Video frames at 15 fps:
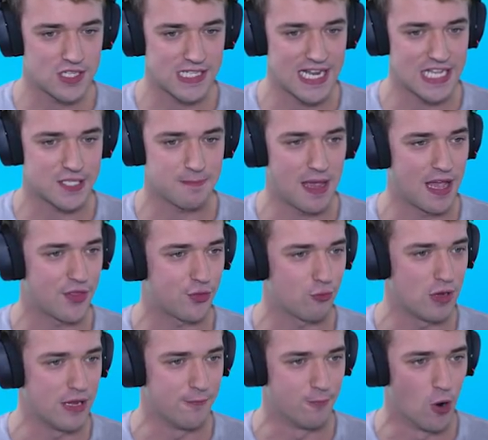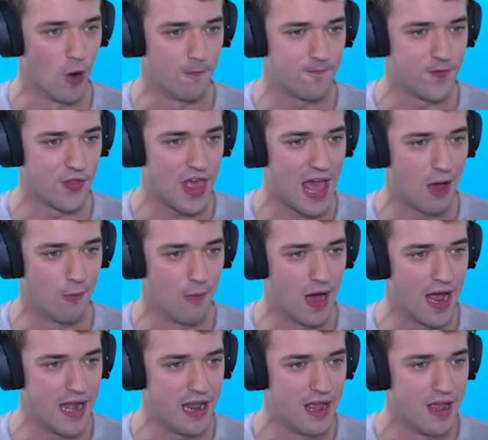So let's make three rope for that
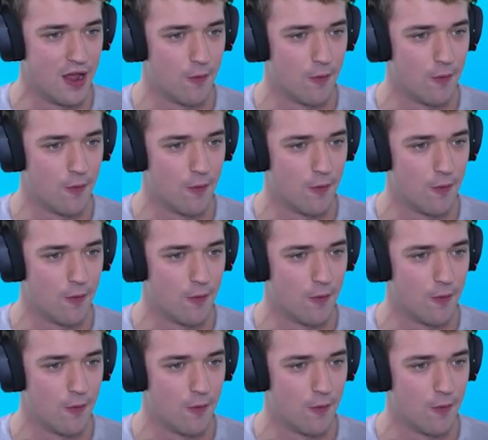one,